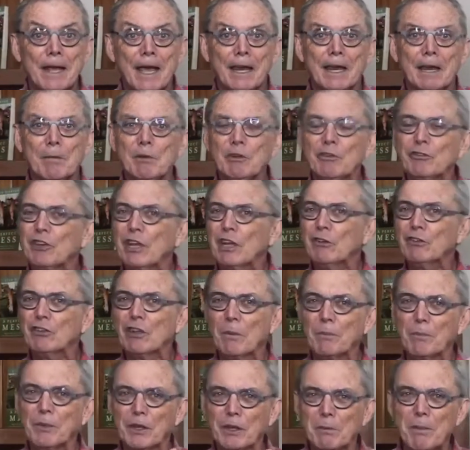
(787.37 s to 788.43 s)
And let me say
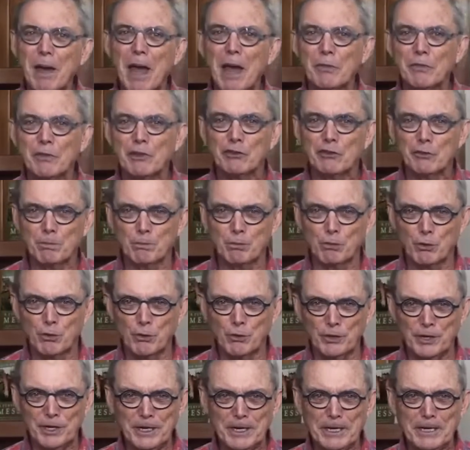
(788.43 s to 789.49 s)
something about this
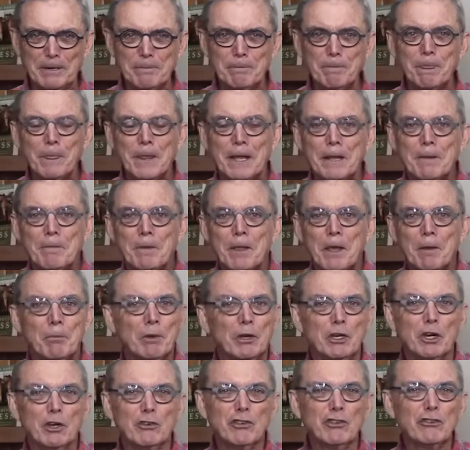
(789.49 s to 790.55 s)
pruning,
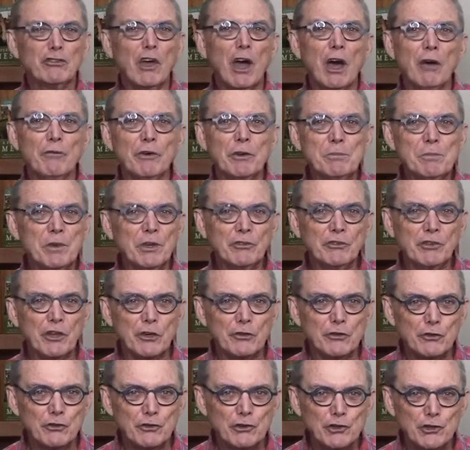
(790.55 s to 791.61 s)
because it's often
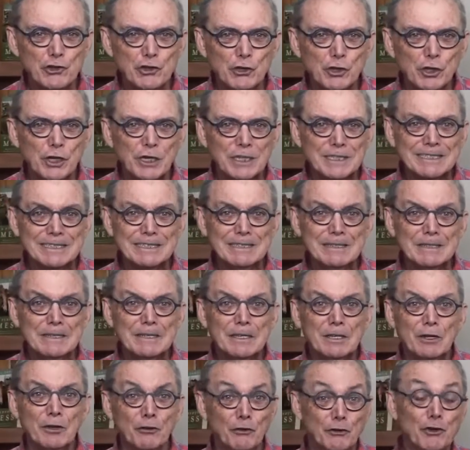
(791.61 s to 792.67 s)
misunderstood,
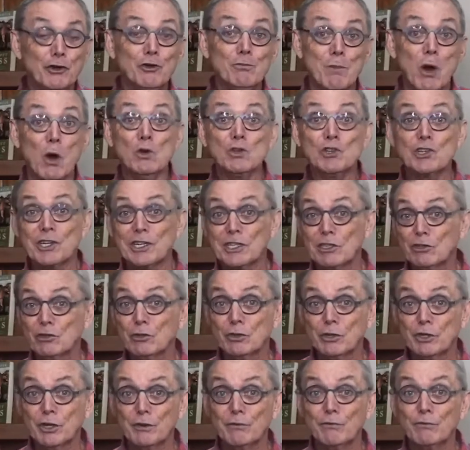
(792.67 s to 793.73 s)
due mostly
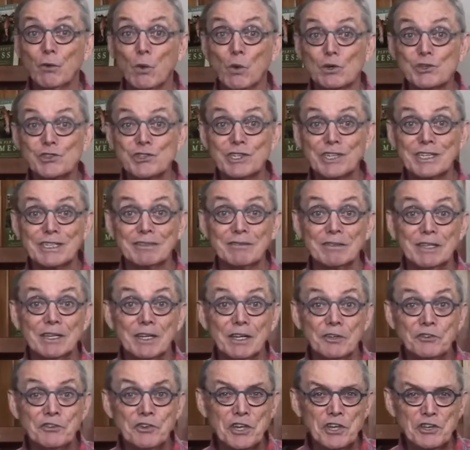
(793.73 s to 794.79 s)
to an unfortunate
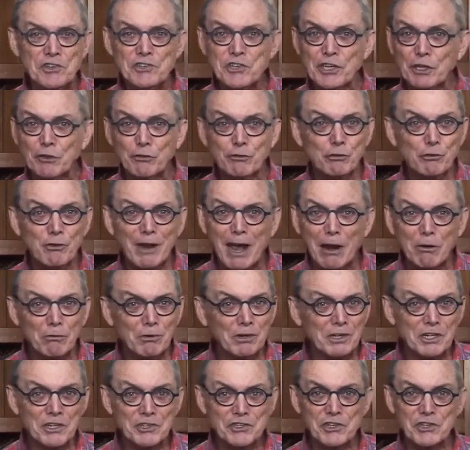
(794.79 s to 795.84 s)
teaching throughout
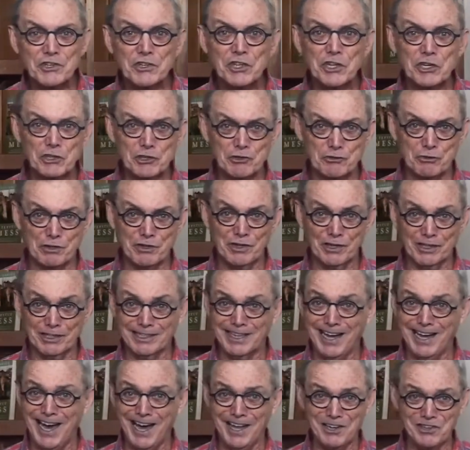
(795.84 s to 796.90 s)
religious history that
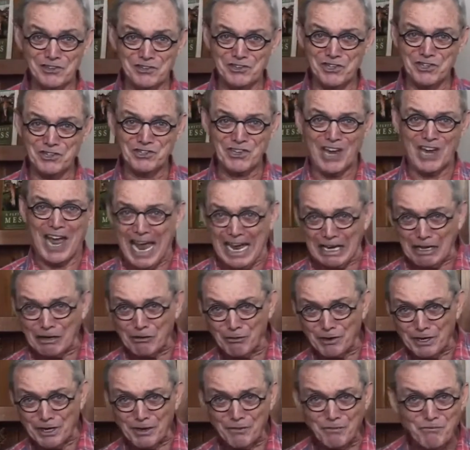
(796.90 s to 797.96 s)
God is this
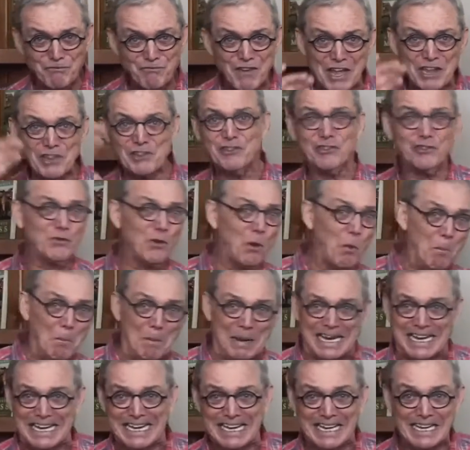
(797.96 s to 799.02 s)
angry and vengeful
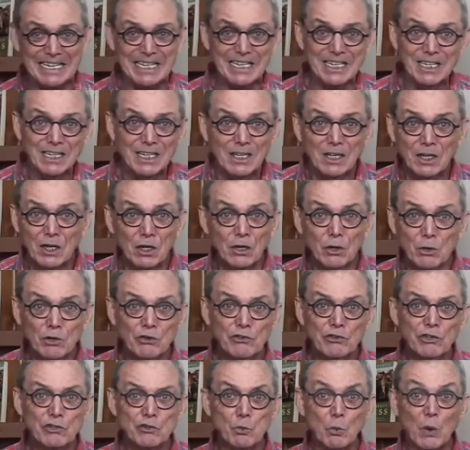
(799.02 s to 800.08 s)
being who
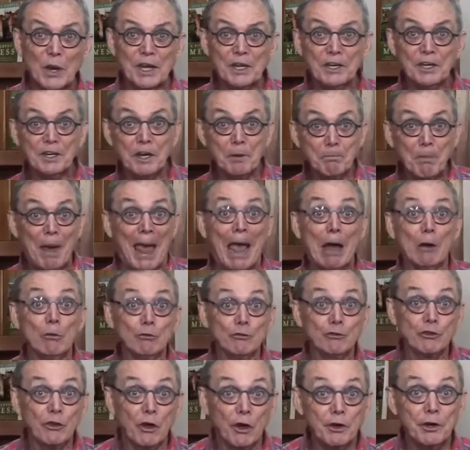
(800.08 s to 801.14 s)
is just waiting to
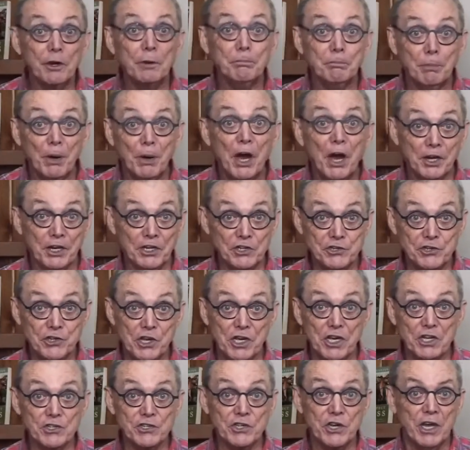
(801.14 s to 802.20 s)
pounce on and punish
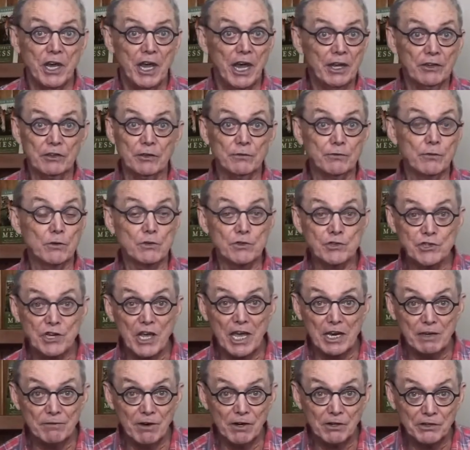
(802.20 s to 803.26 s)
us at the first
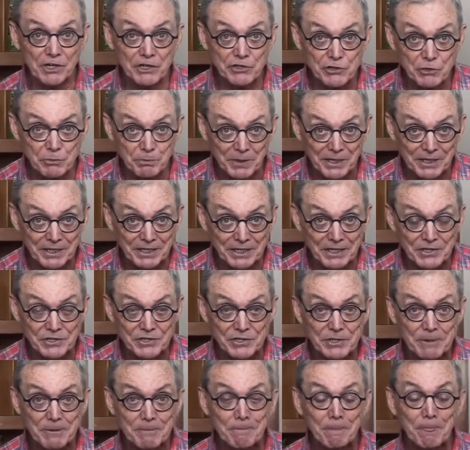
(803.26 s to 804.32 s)
sign of our
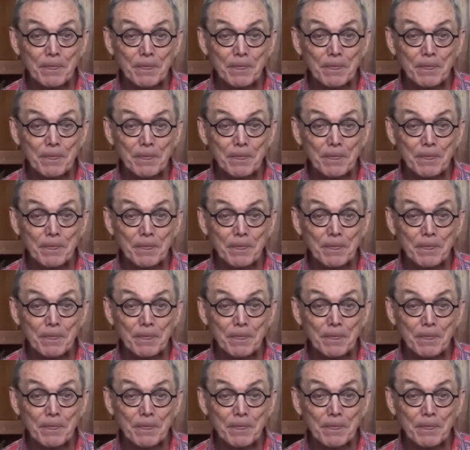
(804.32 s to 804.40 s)
disobedience.